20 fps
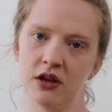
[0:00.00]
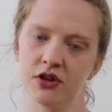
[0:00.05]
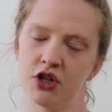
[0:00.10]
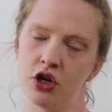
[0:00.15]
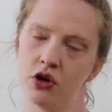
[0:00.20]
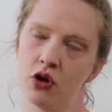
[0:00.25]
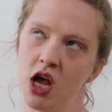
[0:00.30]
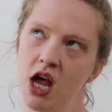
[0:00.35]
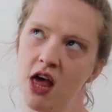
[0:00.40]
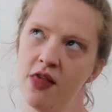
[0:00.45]

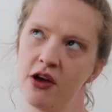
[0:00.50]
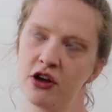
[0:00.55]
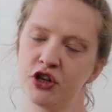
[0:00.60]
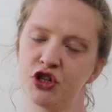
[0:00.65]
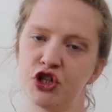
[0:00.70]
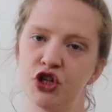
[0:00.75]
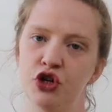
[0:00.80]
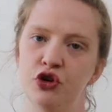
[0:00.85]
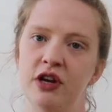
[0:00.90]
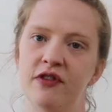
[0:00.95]
So there's
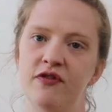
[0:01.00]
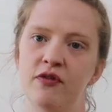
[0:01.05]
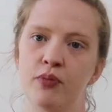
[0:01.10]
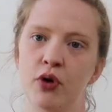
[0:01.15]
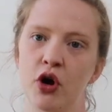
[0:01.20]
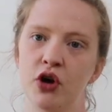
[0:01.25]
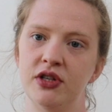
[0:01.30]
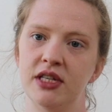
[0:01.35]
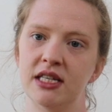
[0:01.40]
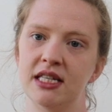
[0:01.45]
two different
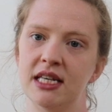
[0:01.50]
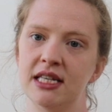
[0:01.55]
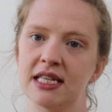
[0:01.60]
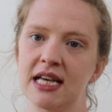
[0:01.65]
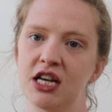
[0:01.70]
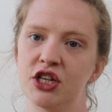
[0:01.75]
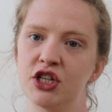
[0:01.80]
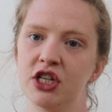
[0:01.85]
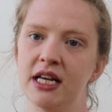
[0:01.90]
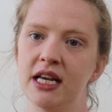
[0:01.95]
processes
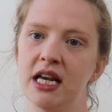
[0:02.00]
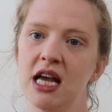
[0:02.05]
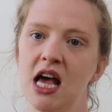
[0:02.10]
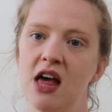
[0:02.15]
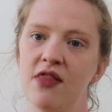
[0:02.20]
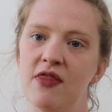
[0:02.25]
actually.